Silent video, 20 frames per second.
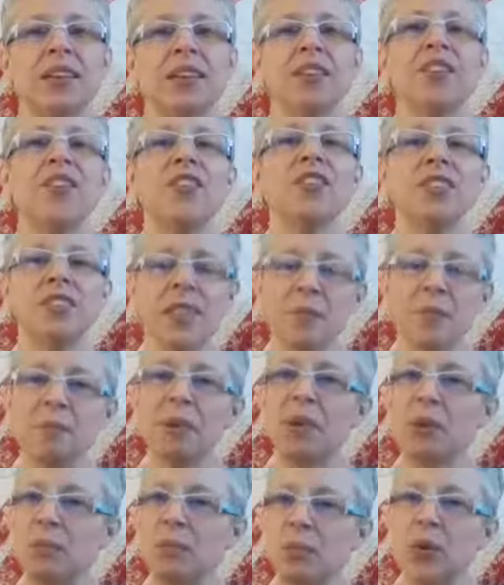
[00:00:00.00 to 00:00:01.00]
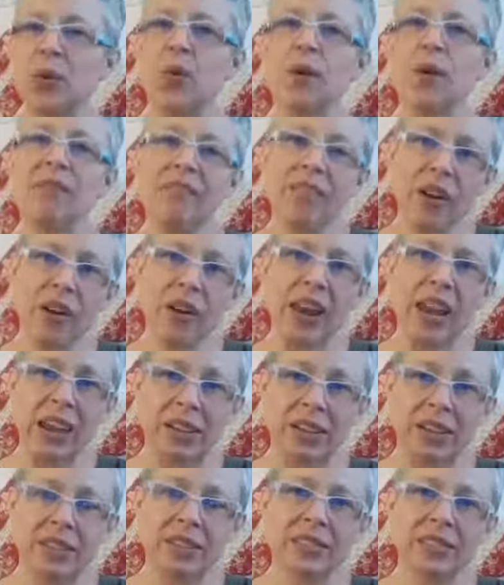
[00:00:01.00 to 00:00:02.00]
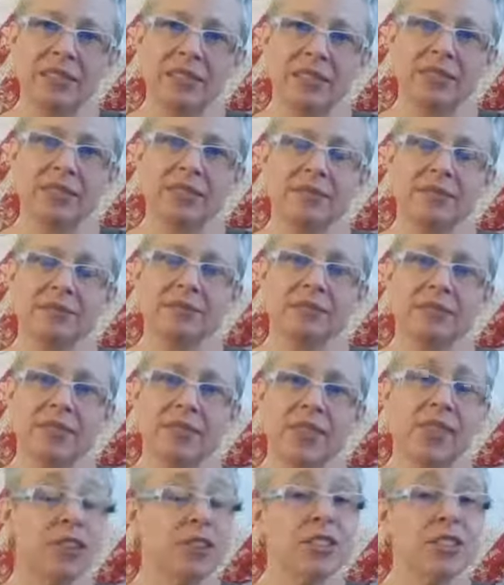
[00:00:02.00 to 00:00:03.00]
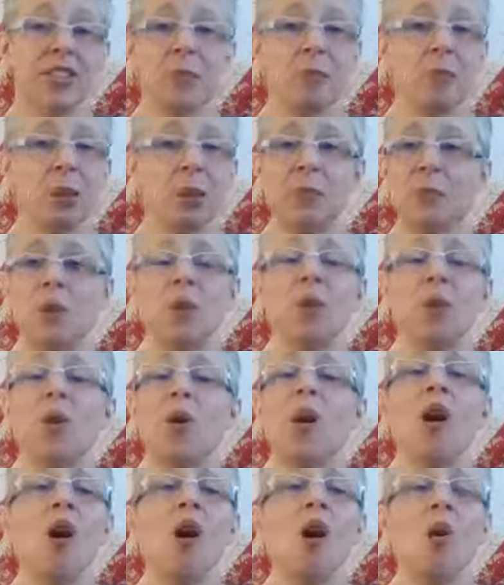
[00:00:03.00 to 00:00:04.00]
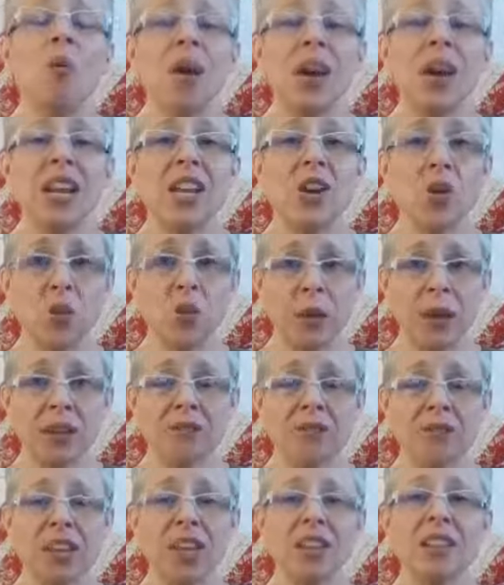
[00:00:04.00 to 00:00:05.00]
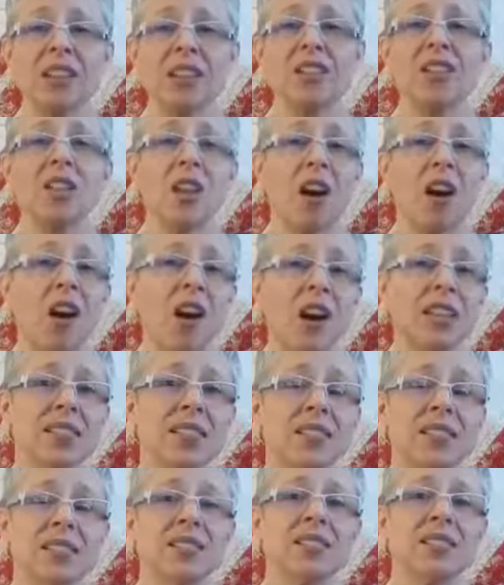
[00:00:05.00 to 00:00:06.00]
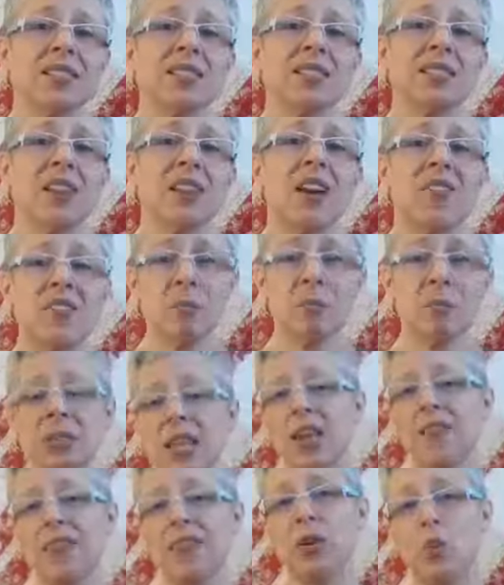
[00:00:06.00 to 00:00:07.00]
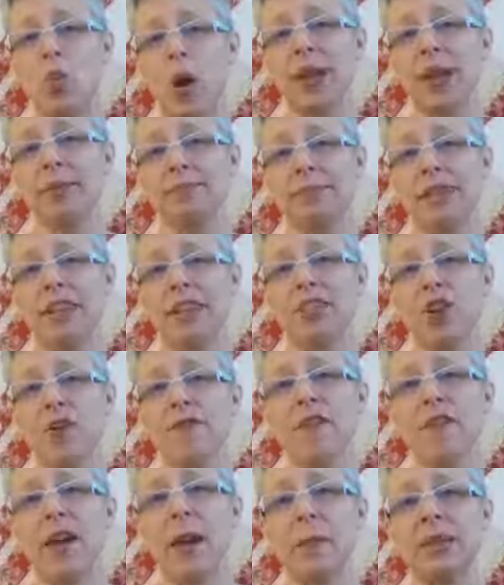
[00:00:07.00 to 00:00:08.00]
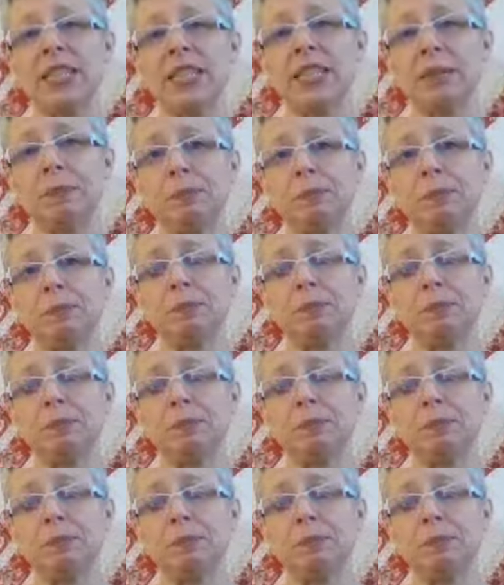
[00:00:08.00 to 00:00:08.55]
that there are some people who are very ill. There are some people who are already grieving the loss of a beloved one in their family.